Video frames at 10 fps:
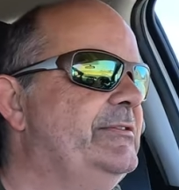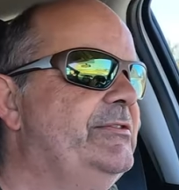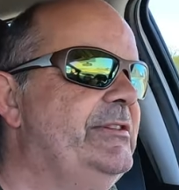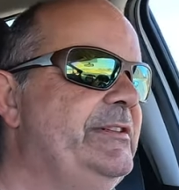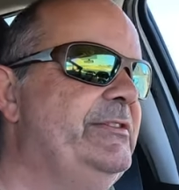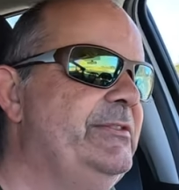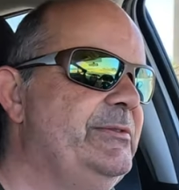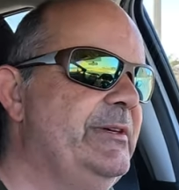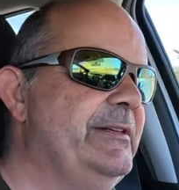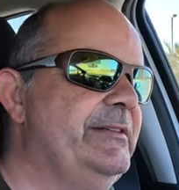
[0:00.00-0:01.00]
trying
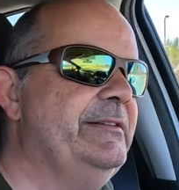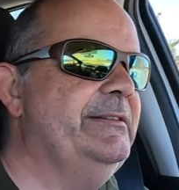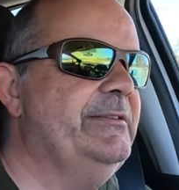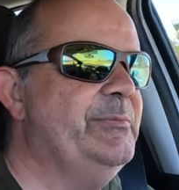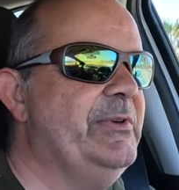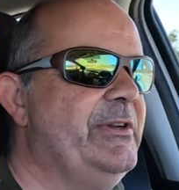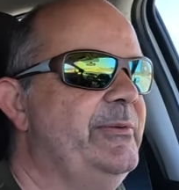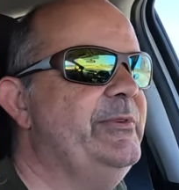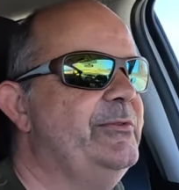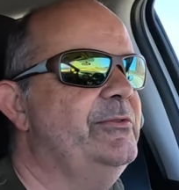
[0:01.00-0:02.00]
to uh, comply
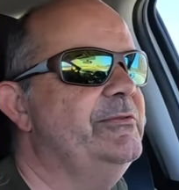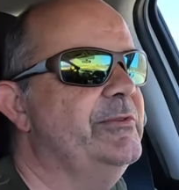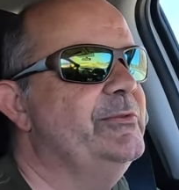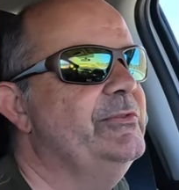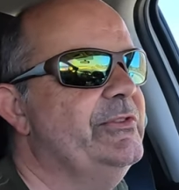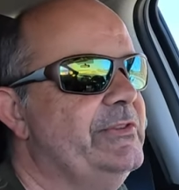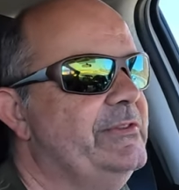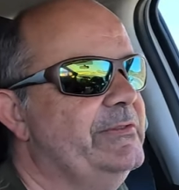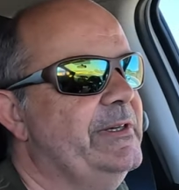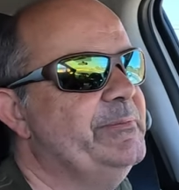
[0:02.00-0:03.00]
with all the rules and In
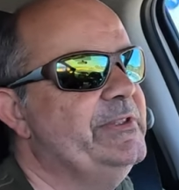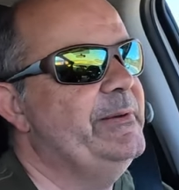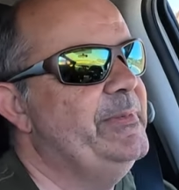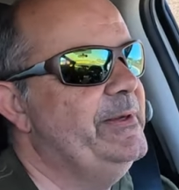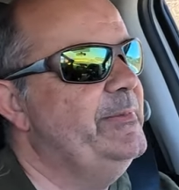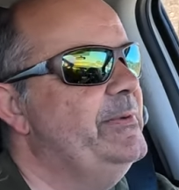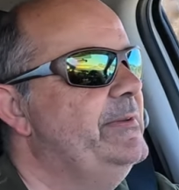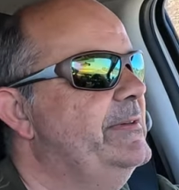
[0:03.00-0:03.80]
not upset meters people. at